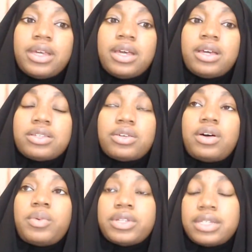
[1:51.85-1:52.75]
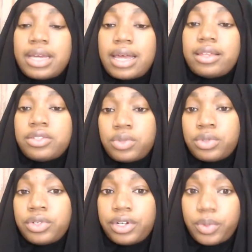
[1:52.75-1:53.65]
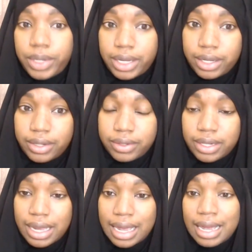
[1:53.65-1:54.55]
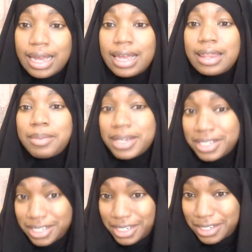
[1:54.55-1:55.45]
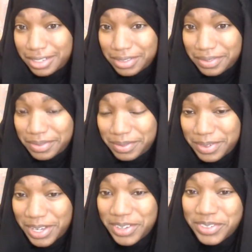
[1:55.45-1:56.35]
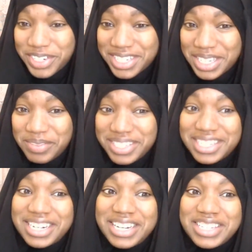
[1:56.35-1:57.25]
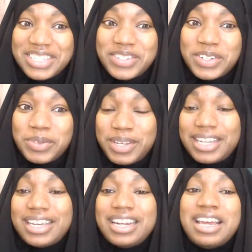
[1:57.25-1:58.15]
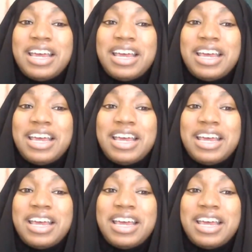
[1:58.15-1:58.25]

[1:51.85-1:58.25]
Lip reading: So I went to Catholic school during the week and the masjid for Islamic studies on the weekend.